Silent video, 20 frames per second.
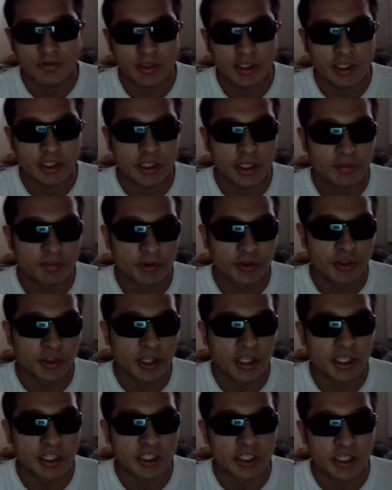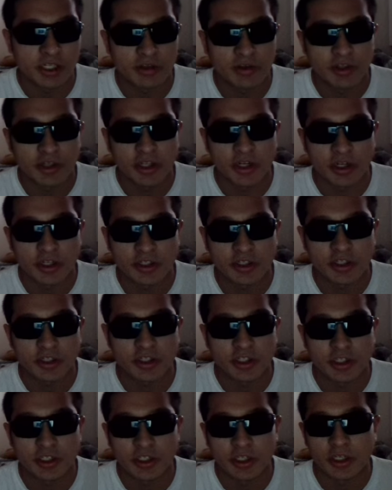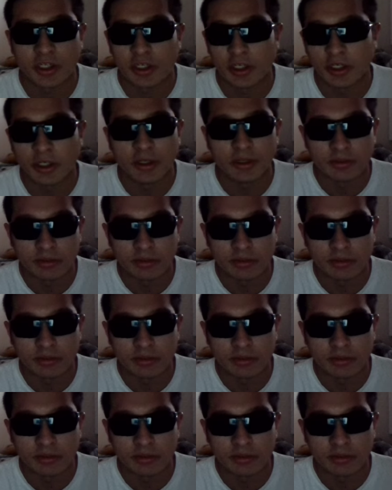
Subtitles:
a couple things here and there, such as the